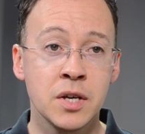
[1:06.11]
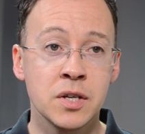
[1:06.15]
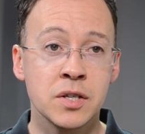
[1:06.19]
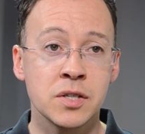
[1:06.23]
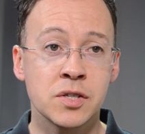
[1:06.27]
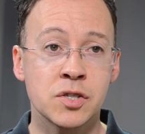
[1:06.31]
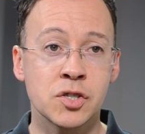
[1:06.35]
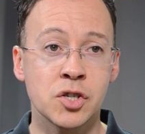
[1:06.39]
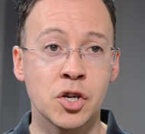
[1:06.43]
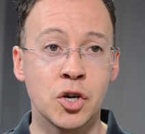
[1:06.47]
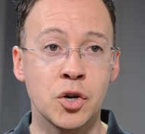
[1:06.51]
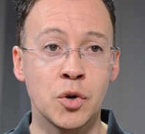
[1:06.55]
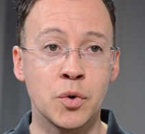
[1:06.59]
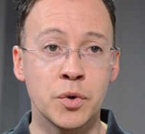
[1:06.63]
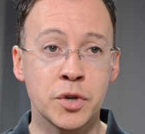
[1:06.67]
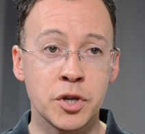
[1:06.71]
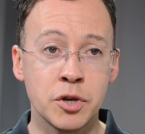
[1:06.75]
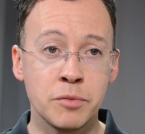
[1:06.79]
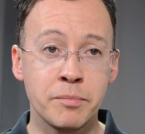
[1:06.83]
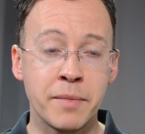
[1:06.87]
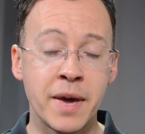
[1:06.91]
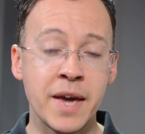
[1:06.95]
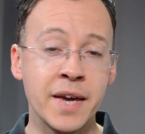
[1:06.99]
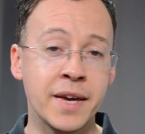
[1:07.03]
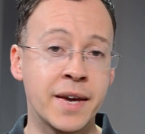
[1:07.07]
So you
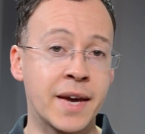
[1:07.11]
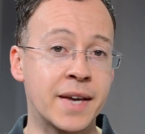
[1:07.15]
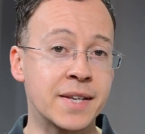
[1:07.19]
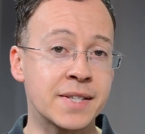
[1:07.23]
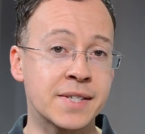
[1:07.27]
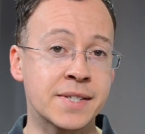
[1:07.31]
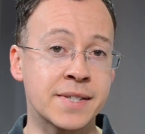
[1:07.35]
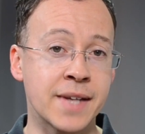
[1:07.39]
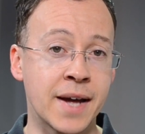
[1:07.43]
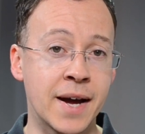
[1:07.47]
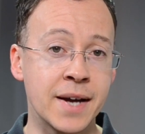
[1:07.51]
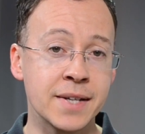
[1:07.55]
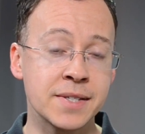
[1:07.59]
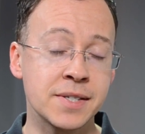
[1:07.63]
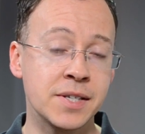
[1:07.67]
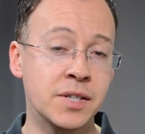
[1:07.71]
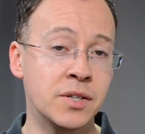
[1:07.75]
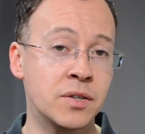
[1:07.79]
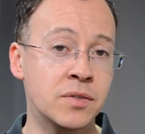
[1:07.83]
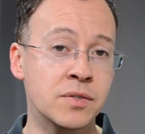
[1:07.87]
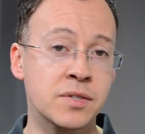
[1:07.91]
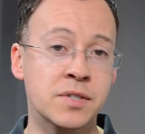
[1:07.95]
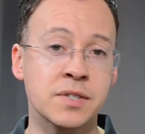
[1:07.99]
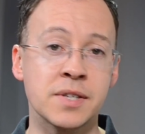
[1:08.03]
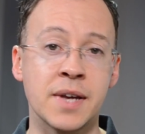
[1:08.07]
may get started
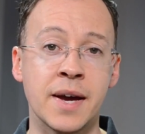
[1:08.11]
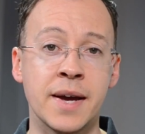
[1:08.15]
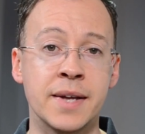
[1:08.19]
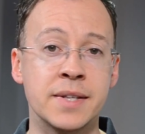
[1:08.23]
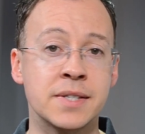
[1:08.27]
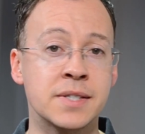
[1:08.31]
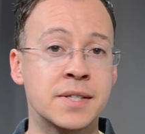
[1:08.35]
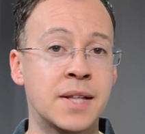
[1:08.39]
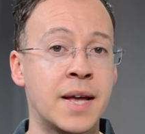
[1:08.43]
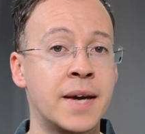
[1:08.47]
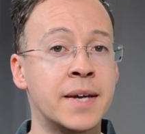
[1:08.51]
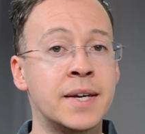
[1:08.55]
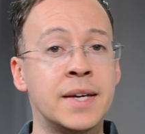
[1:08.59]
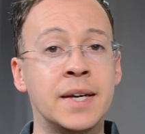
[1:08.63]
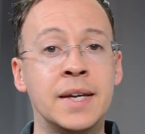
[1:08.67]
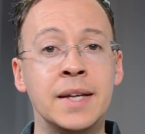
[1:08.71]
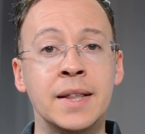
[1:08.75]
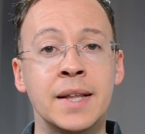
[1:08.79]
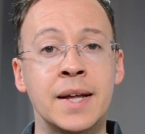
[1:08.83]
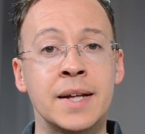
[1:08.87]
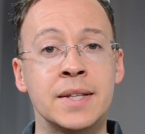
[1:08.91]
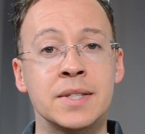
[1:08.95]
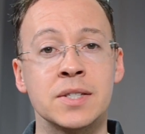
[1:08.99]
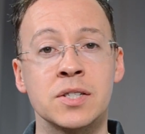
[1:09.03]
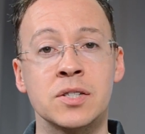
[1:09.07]
on sites like
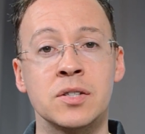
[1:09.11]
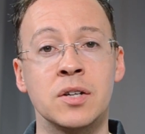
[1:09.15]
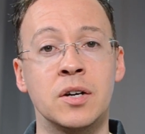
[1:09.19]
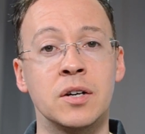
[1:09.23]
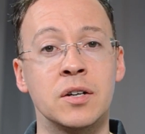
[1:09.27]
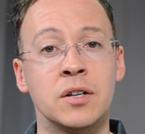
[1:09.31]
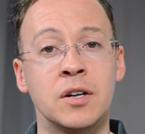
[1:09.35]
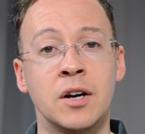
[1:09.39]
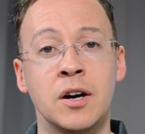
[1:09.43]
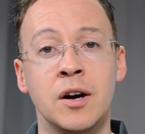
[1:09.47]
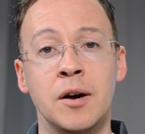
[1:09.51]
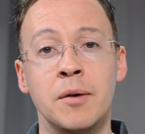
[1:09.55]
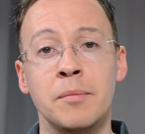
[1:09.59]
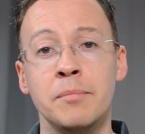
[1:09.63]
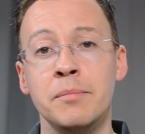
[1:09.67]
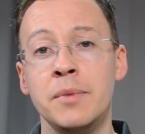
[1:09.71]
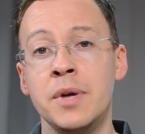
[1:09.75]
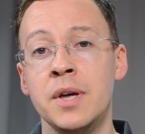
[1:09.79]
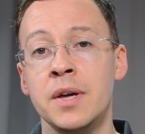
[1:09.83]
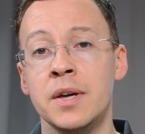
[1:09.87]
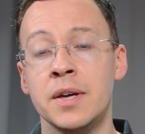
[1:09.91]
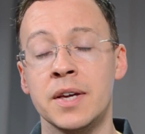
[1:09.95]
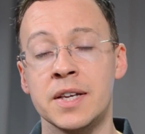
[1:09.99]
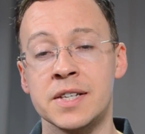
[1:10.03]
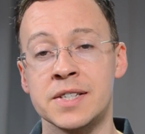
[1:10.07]
elance dot com,
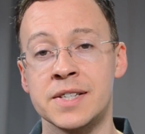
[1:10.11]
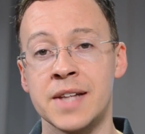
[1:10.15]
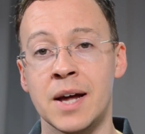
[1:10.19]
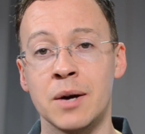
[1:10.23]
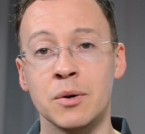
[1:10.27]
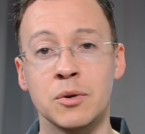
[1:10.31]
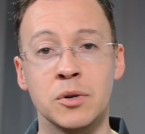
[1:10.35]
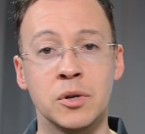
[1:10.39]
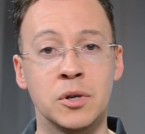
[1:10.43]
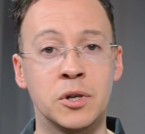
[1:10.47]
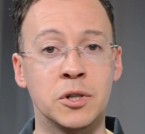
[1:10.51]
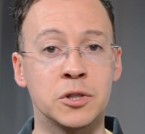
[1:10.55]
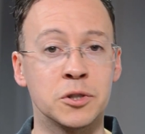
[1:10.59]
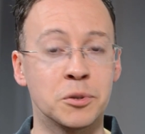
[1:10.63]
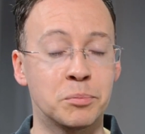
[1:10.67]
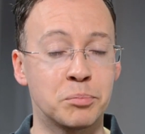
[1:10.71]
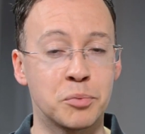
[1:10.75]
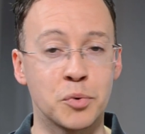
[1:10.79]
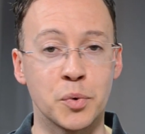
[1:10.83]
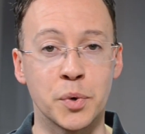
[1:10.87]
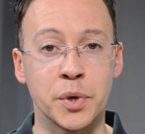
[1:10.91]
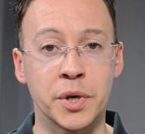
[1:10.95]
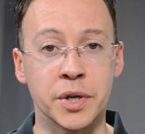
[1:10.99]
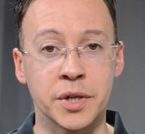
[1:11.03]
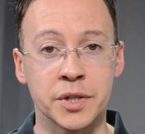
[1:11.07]
it's now called
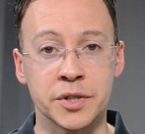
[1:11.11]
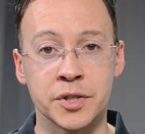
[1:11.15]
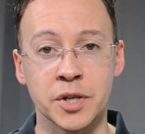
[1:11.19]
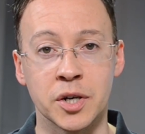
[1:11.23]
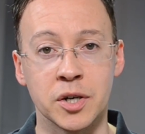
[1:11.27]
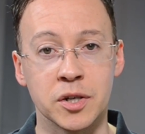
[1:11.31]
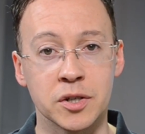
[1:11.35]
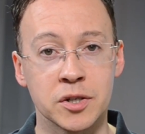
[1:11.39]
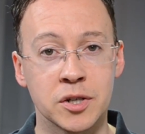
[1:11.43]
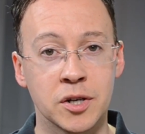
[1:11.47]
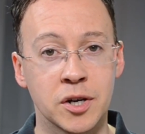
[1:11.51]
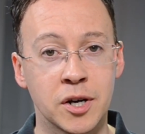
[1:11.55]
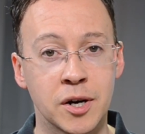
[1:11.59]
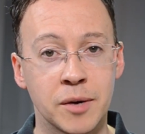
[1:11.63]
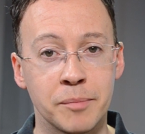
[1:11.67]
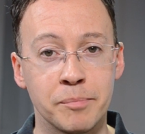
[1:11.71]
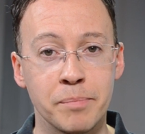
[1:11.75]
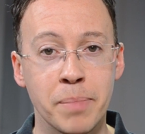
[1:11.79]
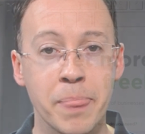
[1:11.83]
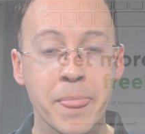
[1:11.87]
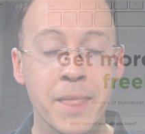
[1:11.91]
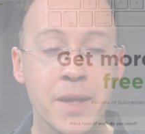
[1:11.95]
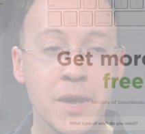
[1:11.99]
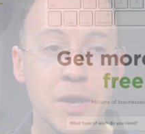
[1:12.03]
upwork dot com,